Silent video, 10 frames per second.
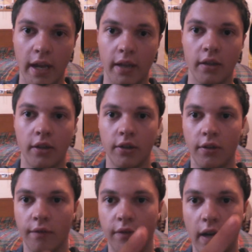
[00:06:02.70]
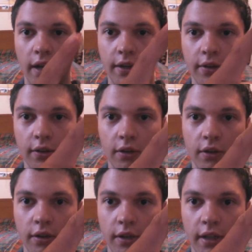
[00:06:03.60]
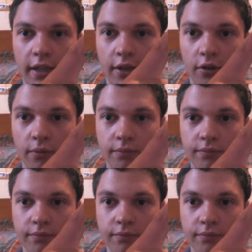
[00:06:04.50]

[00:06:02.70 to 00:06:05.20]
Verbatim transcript: that you can find here.